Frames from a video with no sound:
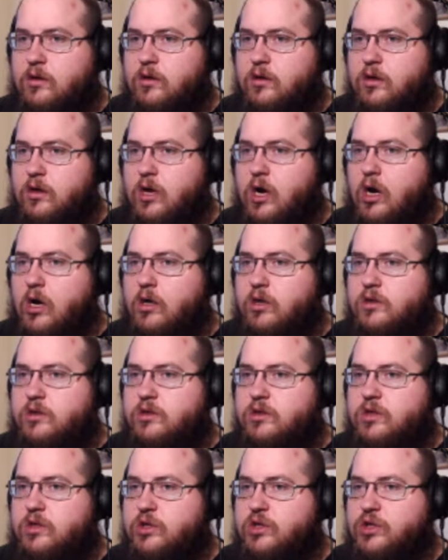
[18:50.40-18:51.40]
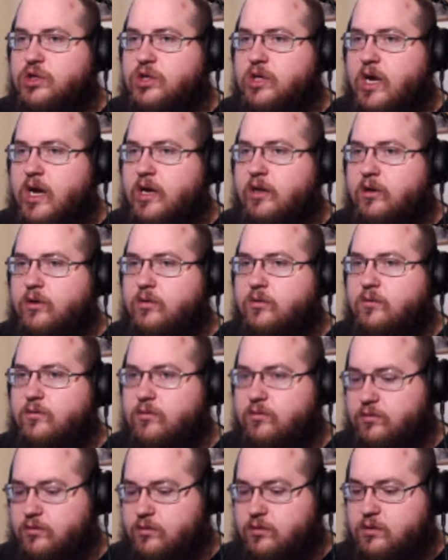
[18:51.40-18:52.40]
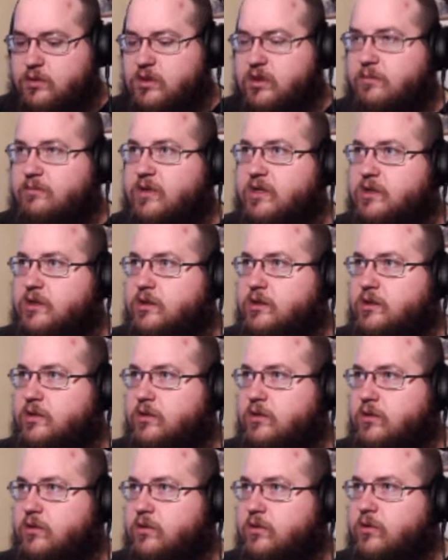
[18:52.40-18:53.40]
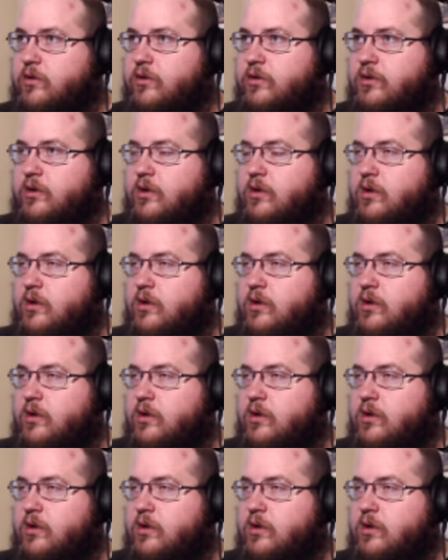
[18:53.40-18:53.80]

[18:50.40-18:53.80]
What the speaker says: Khan's Shadow, some distance to the north.